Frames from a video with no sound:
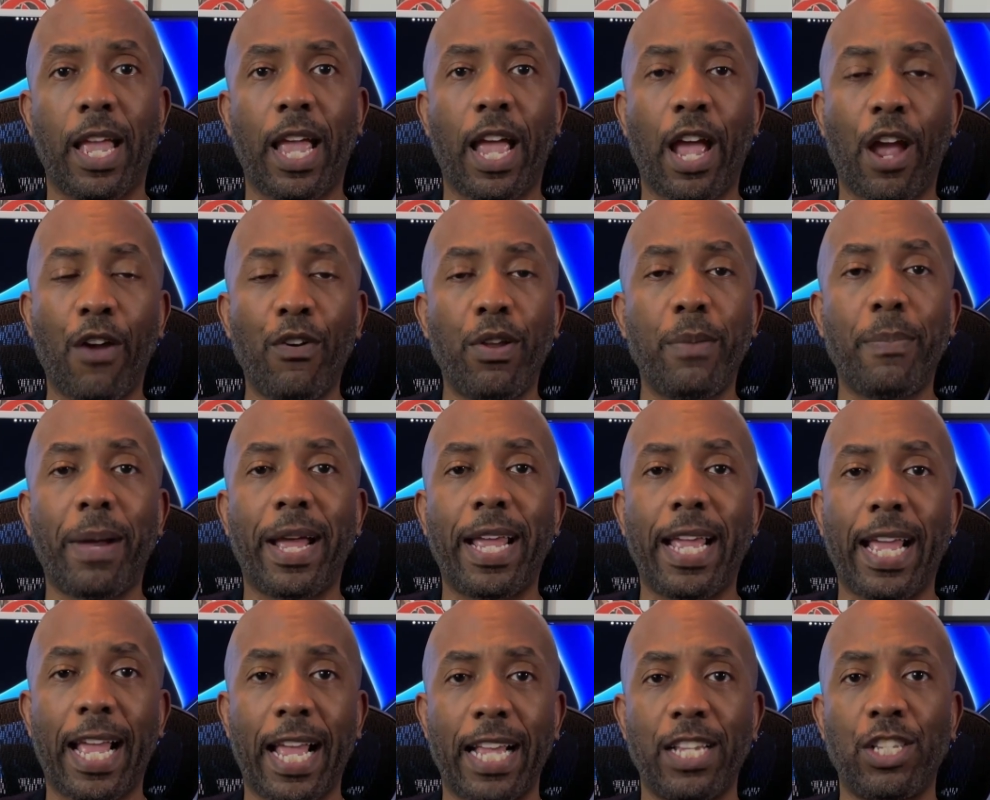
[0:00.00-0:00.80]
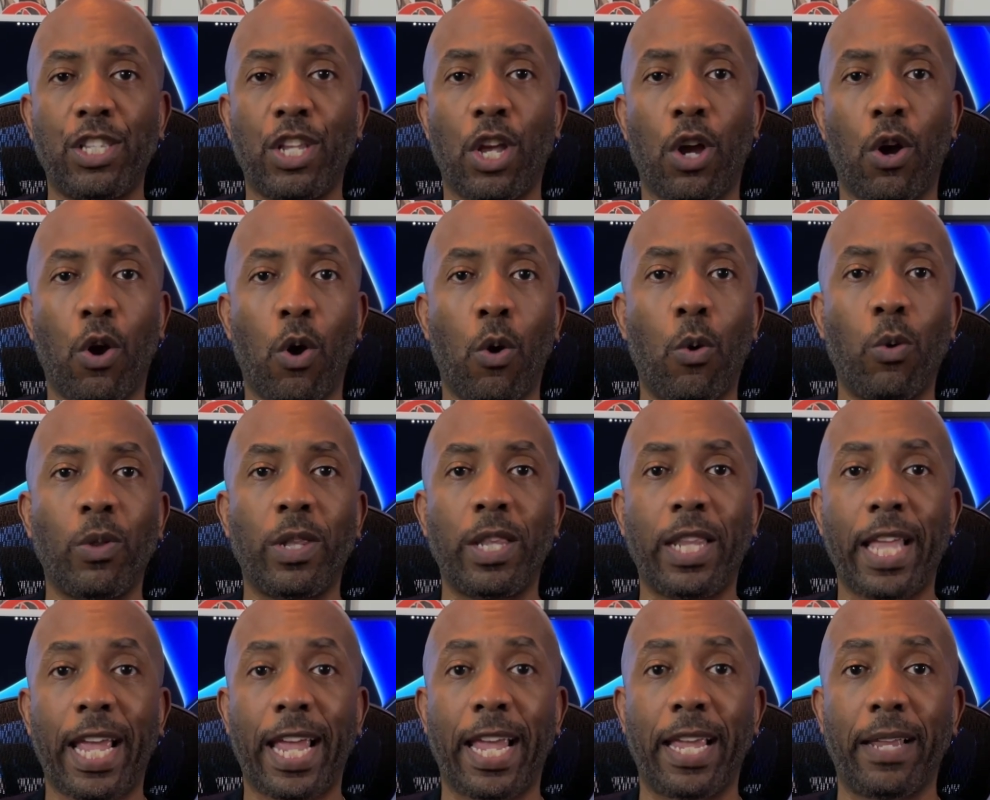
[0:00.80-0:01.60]
Everybody has their own
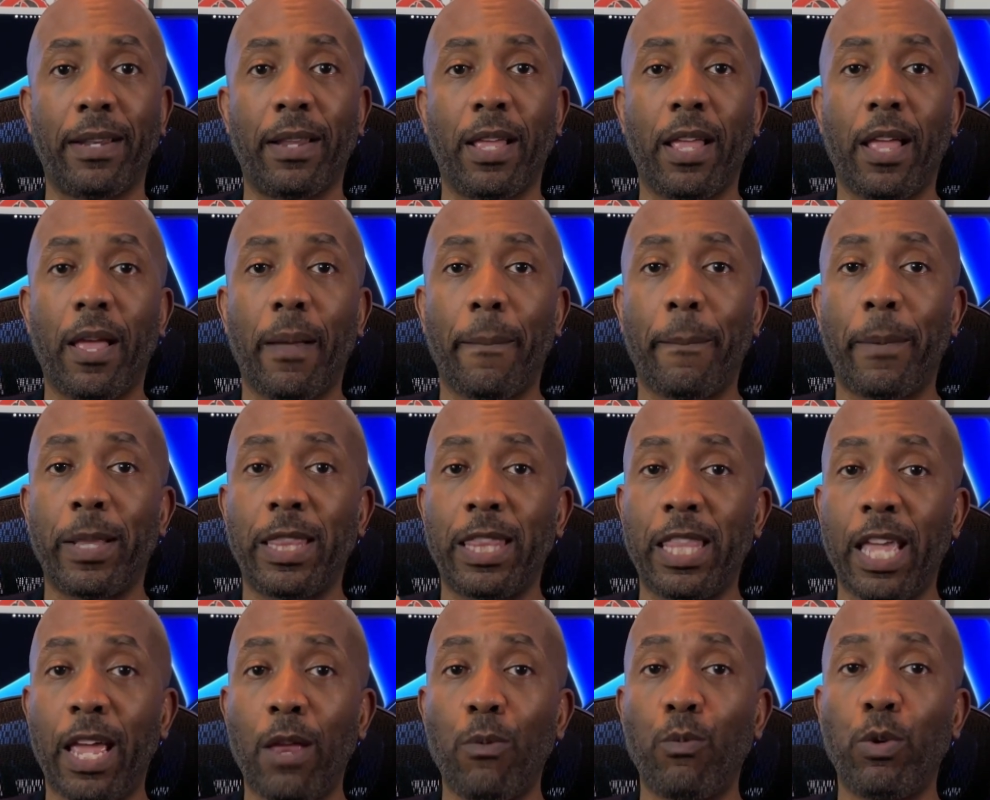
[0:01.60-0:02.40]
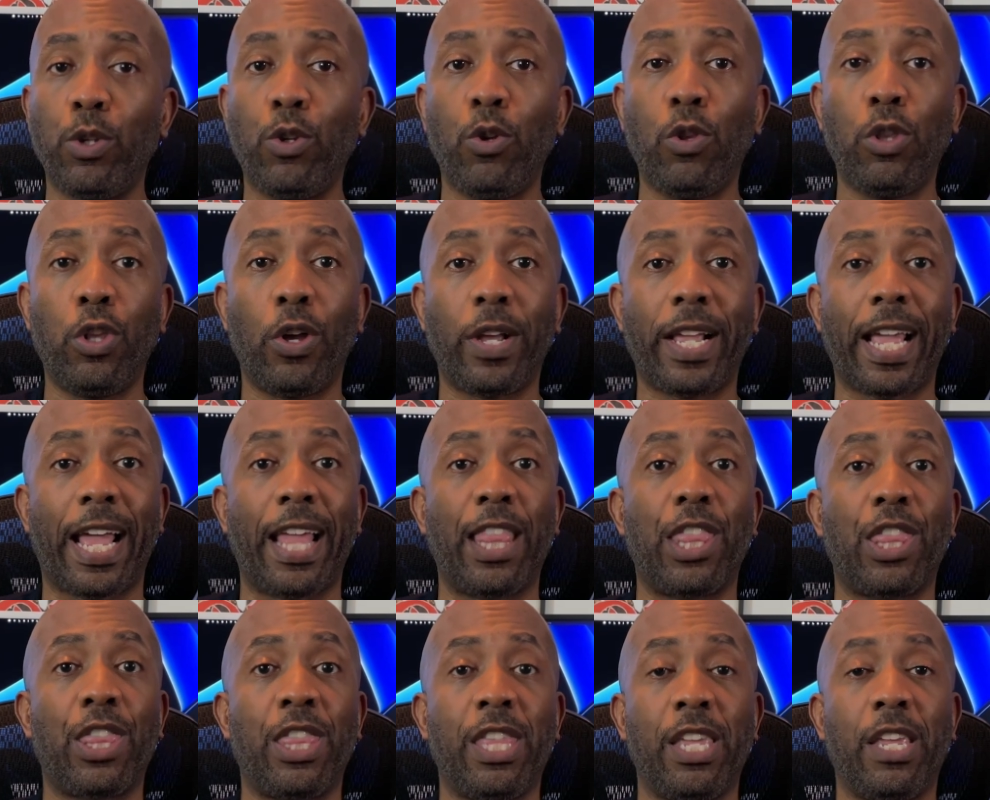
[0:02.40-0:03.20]
lane. But then when you look
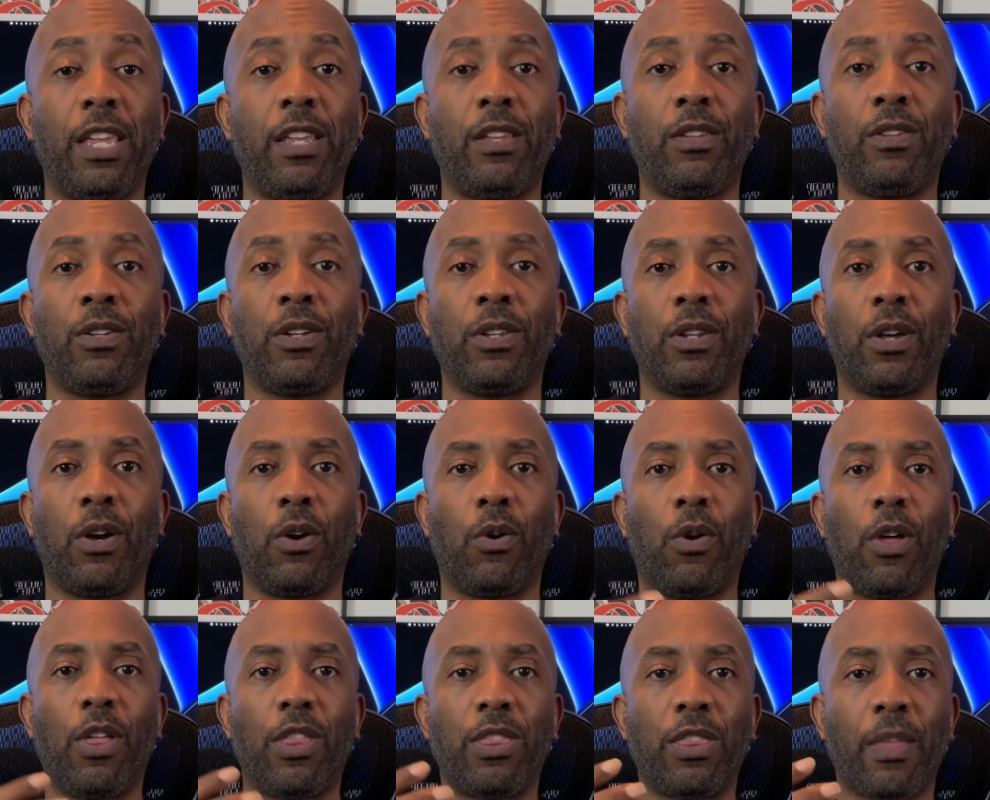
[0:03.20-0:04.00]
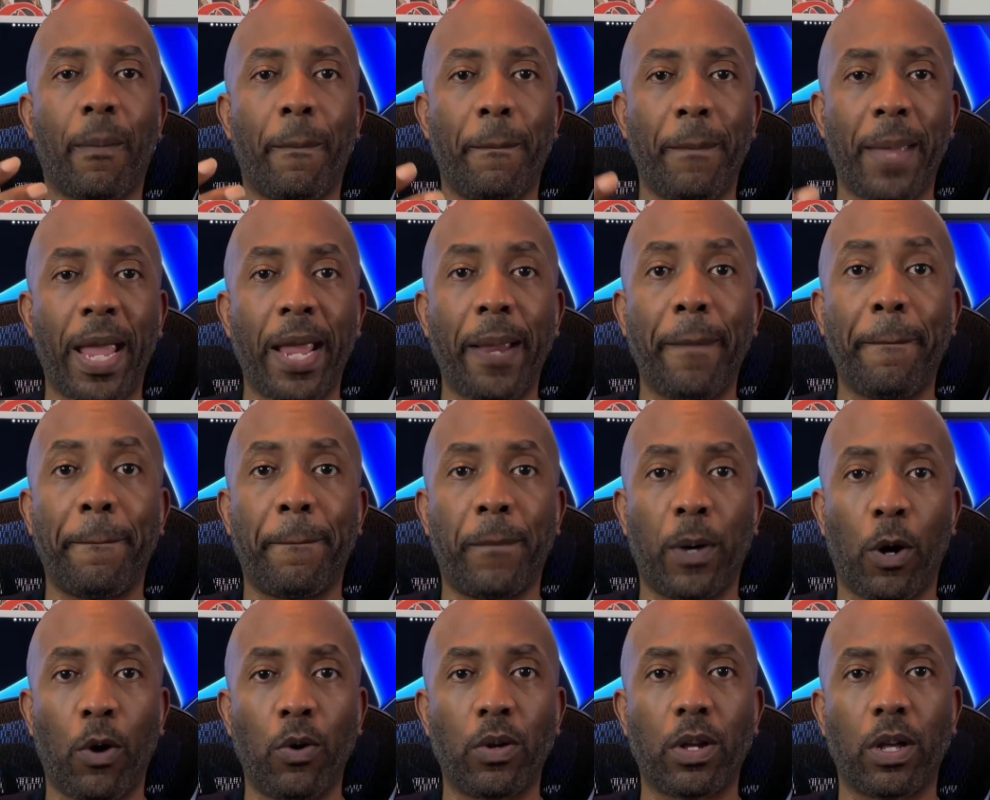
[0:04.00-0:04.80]
at the main
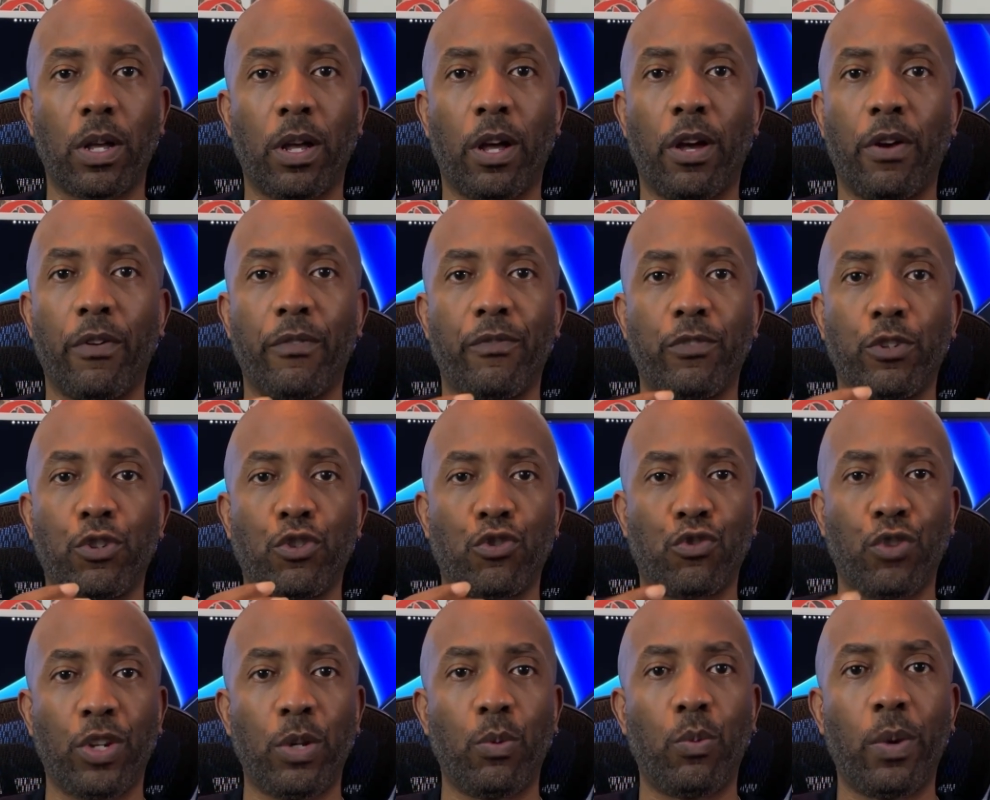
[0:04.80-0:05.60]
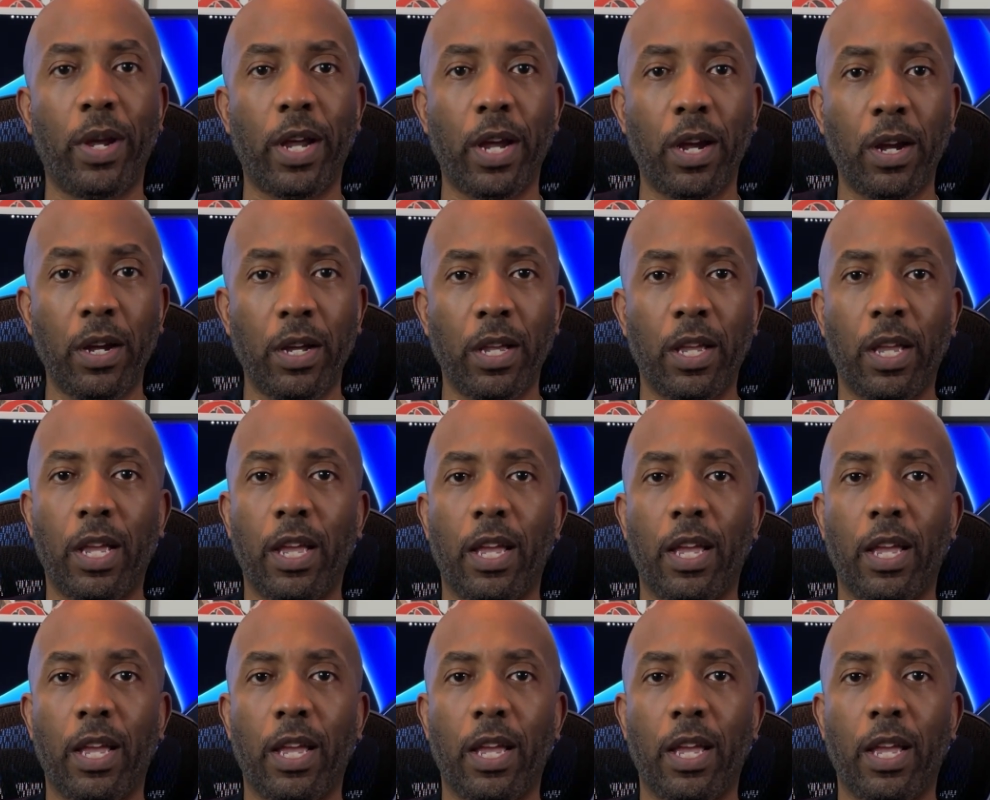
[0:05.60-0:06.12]
bulk of streetwear,